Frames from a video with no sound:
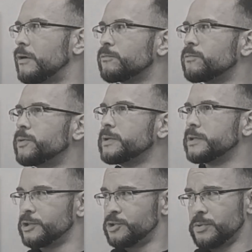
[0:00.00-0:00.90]
I
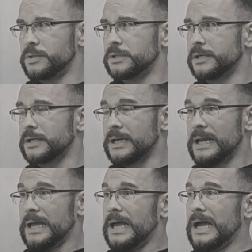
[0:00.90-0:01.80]
really enjoyed like
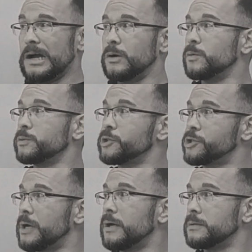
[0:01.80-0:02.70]
how it was
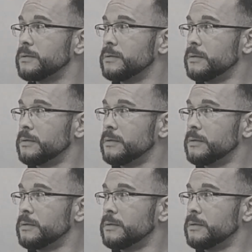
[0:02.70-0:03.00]
shot.